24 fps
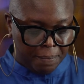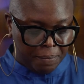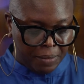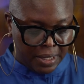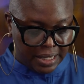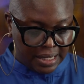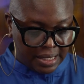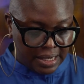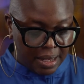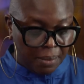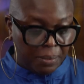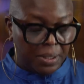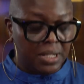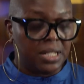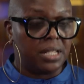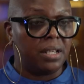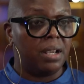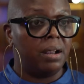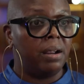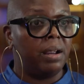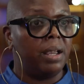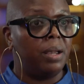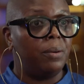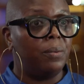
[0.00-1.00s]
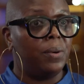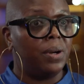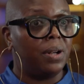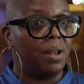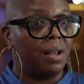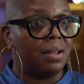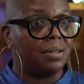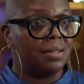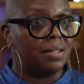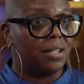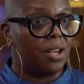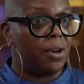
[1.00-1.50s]
The cemetery would
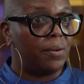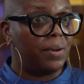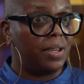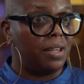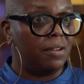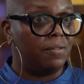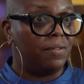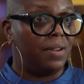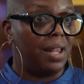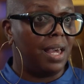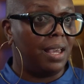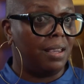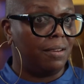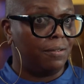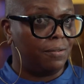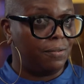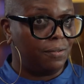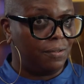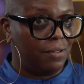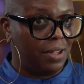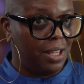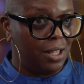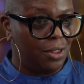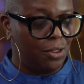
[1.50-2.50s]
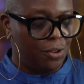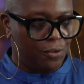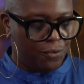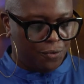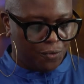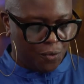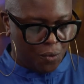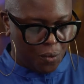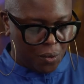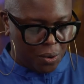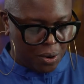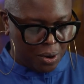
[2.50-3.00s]
also give life in the
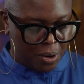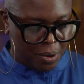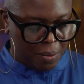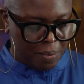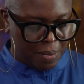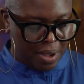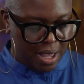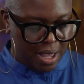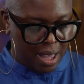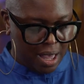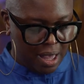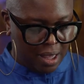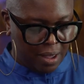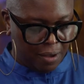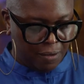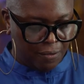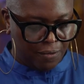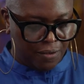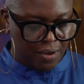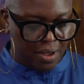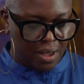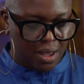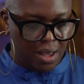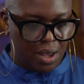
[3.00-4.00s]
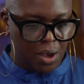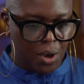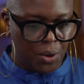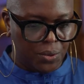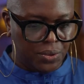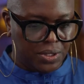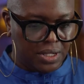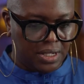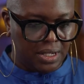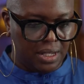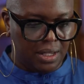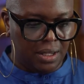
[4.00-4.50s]
form of
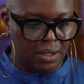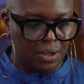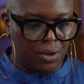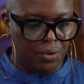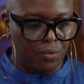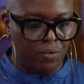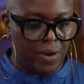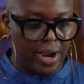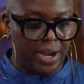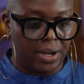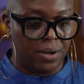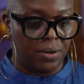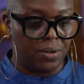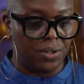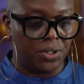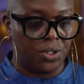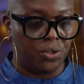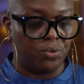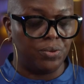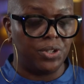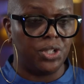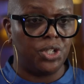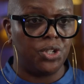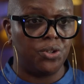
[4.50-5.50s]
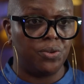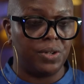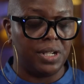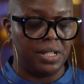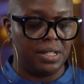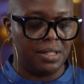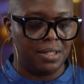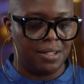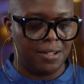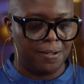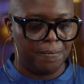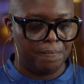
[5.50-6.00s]
hosting writers'
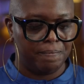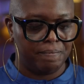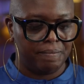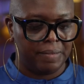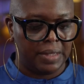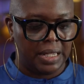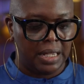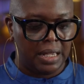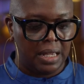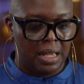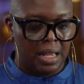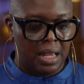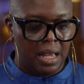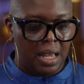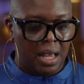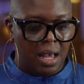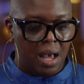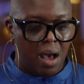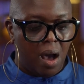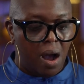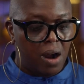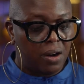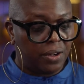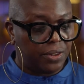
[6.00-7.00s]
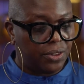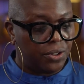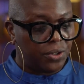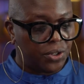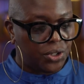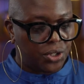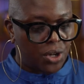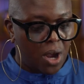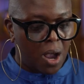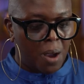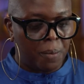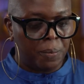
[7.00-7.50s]
retreats. Arthur
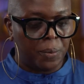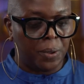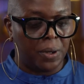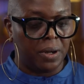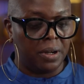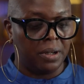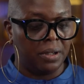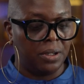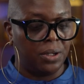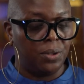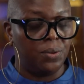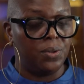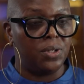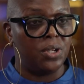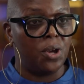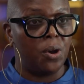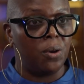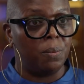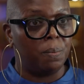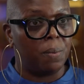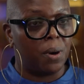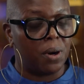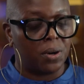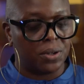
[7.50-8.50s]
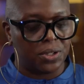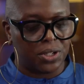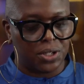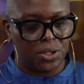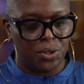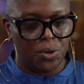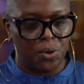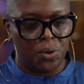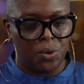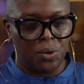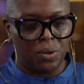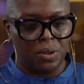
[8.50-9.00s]
Schomburg, whose own
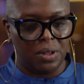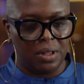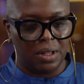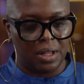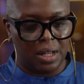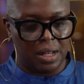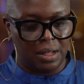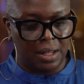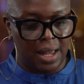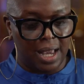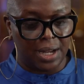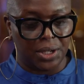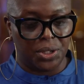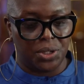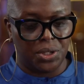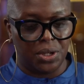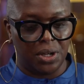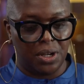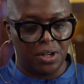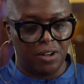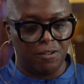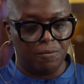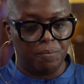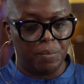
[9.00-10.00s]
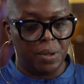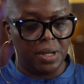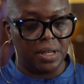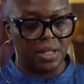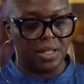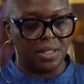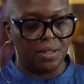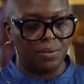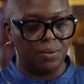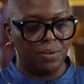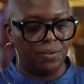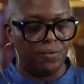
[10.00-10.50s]
personal collection of
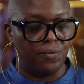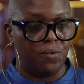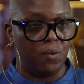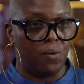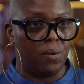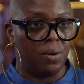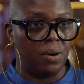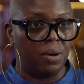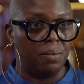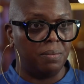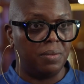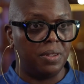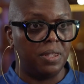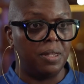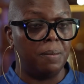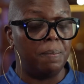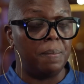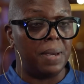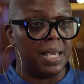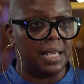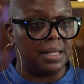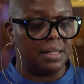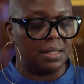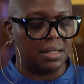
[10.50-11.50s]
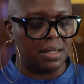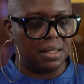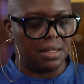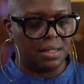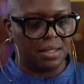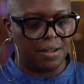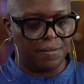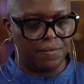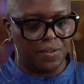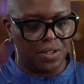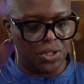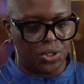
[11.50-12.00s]
books would form the
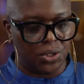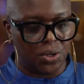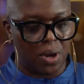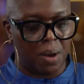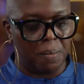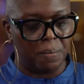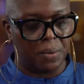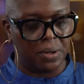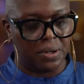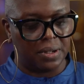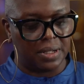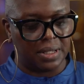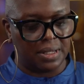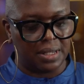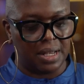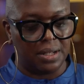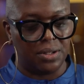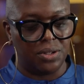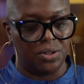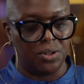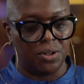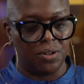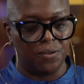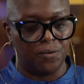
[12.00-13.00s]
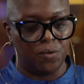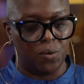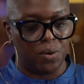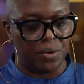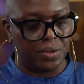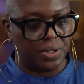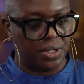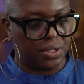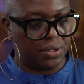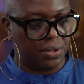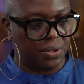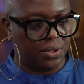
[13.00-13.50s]
basis of the Schomburg Center for
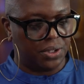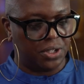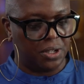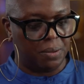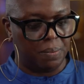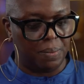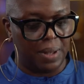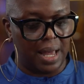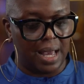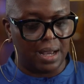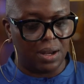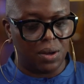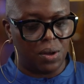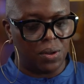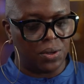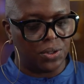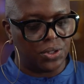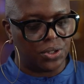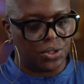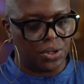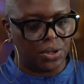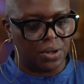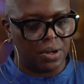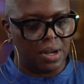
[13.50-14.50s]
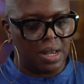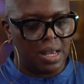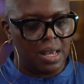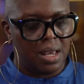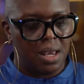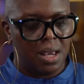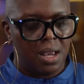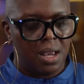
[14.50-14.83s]
Research in Black Culture,